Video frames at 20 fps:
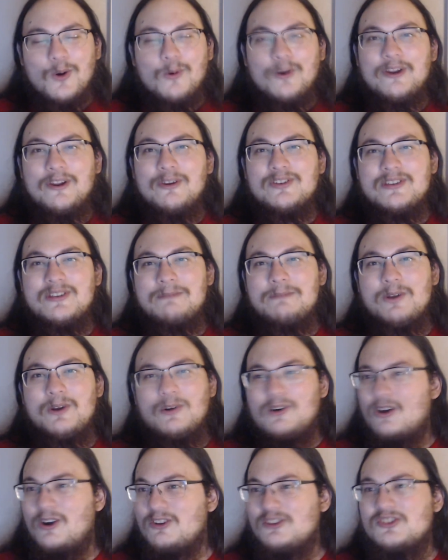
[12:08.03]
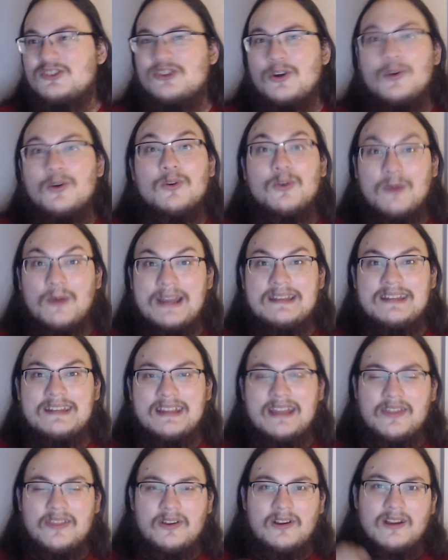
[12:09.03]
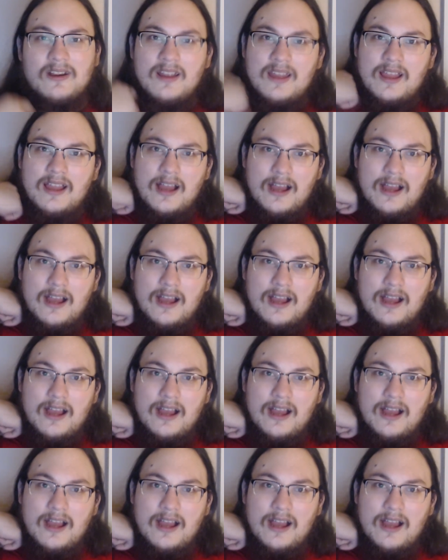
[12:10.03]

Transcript: Oreos and milk are so great together.